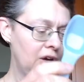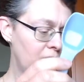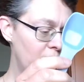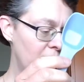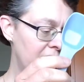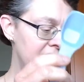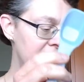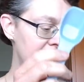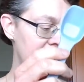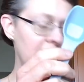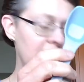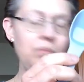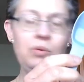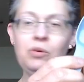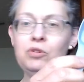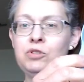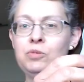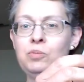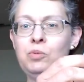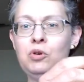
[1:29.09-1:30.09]
1
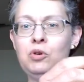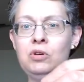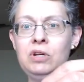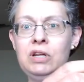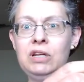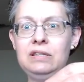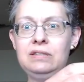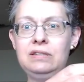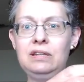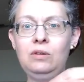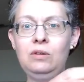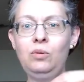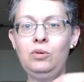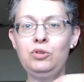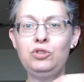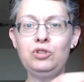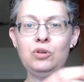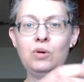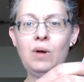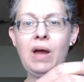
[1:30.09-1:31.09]
tablespoon is equal
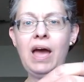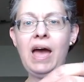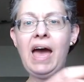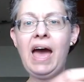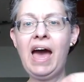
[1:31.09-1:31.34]
to